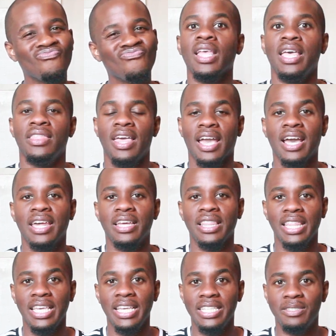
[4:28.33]
and that kind of
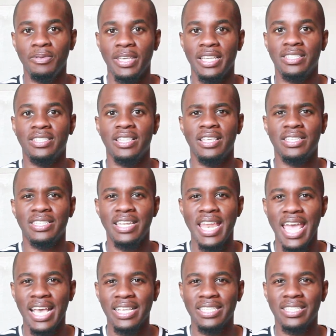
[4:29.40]
leads me into this
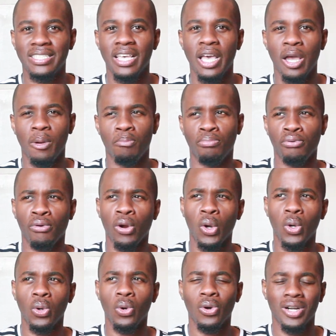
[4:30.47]
next
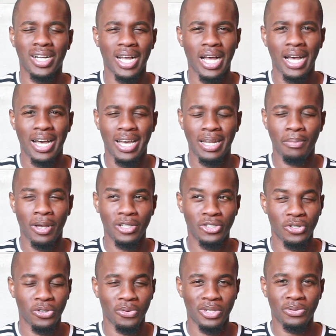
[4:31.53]
pro or con, I'm not
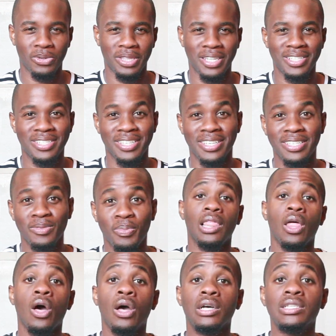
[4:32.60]
sure which one this is, but
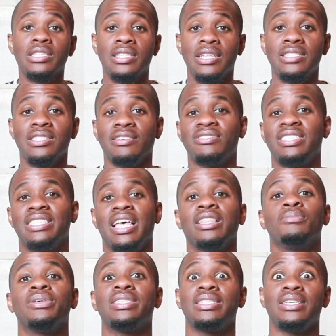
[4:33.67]
long stints of
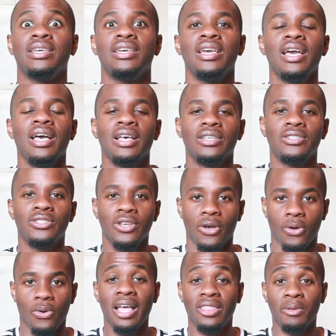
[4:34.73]
celibacy.
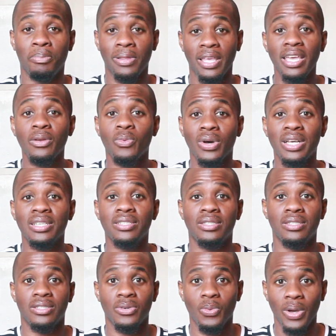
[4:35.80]
So the plan
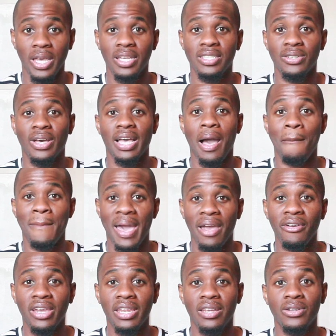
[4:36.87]
was to wait until I got
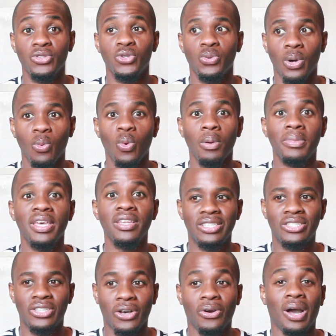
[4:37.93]
married to a woman.
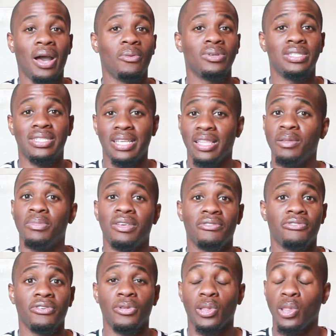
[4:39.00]
So I was celibate
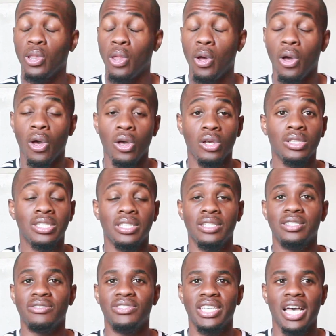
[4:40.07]
for long
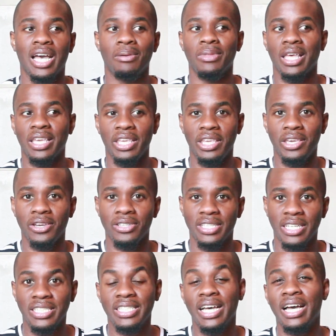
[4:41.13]
stints of time, years at
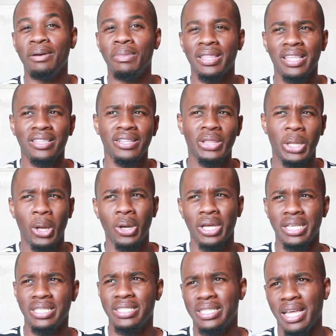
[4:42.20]
a time. I think the
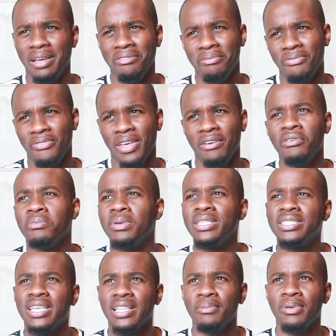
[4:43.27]
longest I've ever been
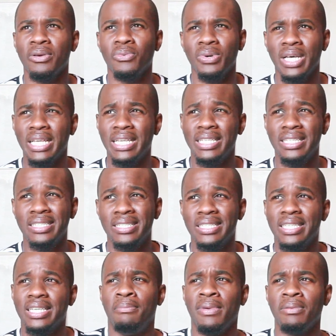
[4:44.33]
celibate
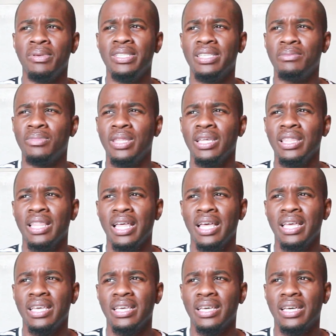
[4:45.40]
was maybe something
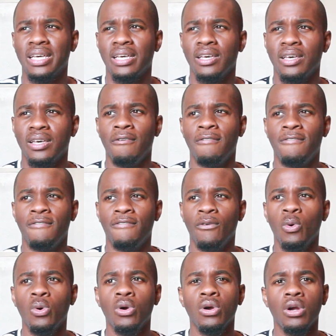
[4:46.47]
like
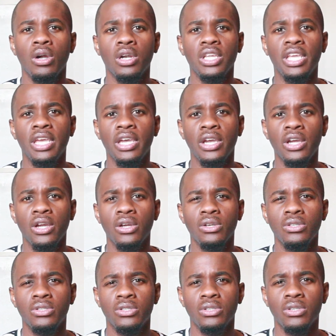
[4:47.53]
4
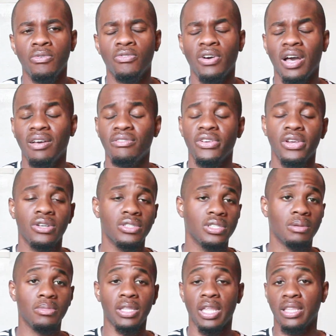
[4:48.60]
years, 5 years,
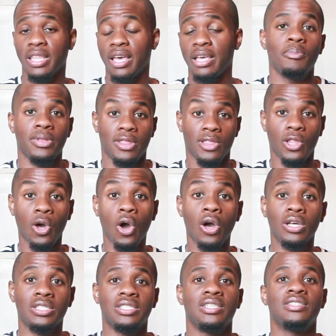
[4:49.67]
something like that. A
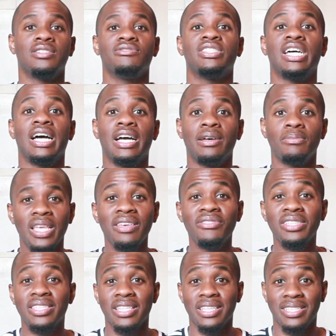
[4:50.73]
long sense of time. Even
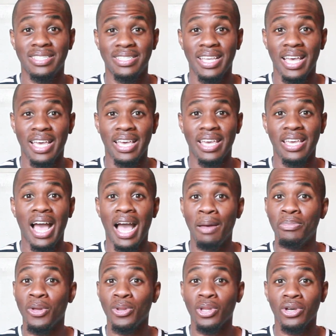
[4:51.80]
to this day, I'm
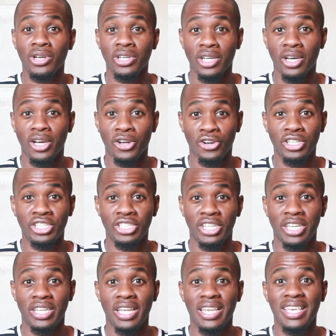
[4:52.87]
no longer a
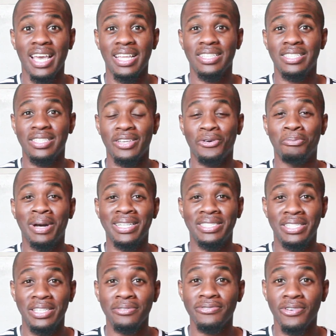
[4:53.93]
Christian, yet and still my
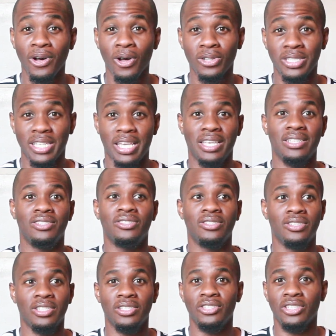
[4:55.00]
default
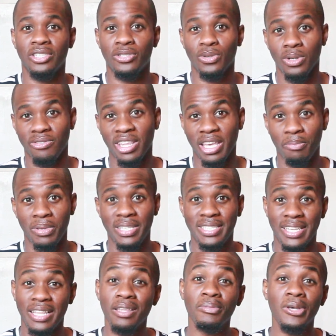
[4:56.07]
is to just sort of like be
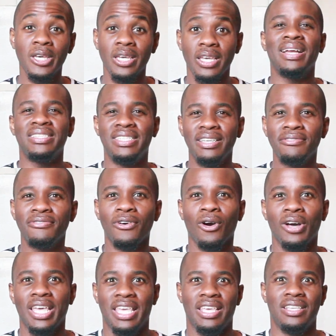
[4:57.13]
celibate. My
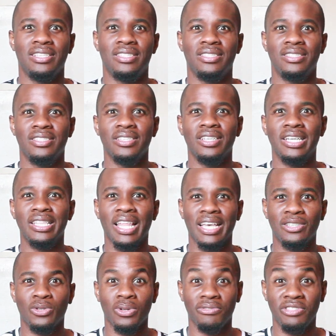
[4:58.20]
default is to like
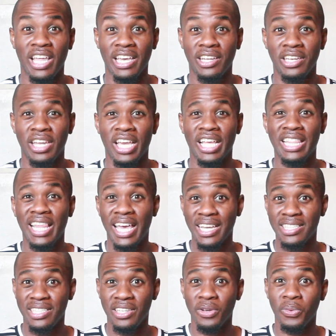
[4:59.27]
sort of like
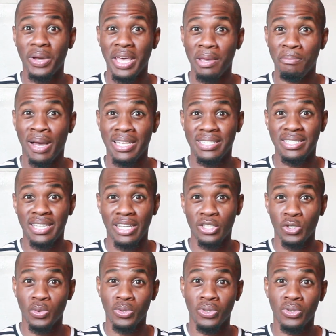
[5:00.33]
neglect in a way my
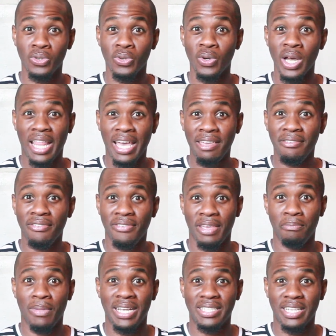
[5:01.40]
sexual life
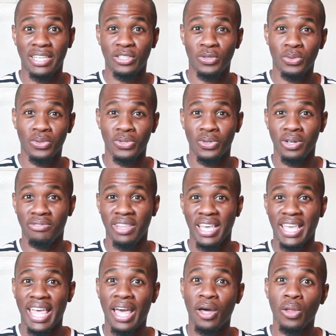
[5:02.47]
and my sexual sort of like
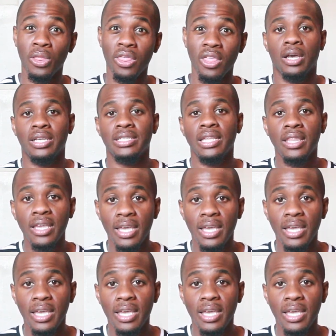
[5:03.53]
health. Because I think